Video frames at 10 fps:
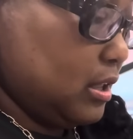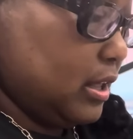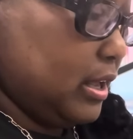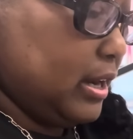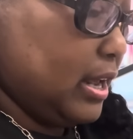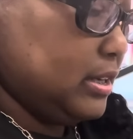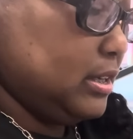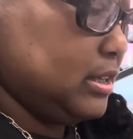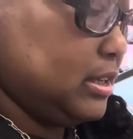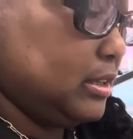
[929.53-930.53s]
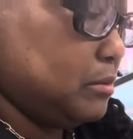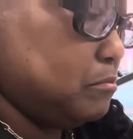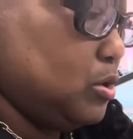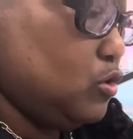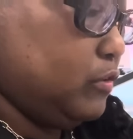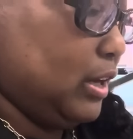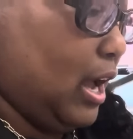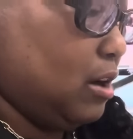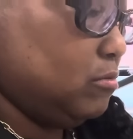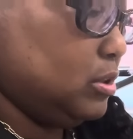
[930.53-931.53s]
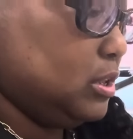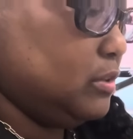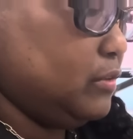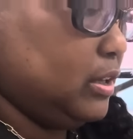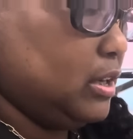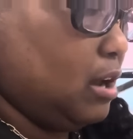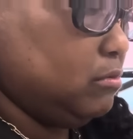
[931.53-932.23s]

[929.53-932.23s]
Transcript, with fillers: And I need to get them moving. I don't want this video